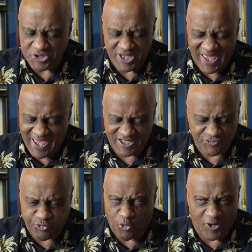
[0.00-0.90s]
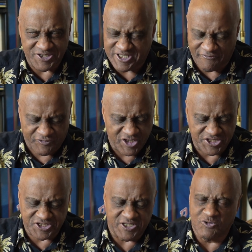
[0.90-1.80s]
ask for a
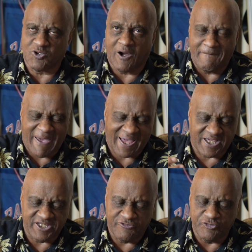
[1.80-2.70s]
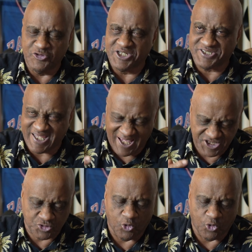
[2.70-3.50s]
definition, it'll come back and give you the text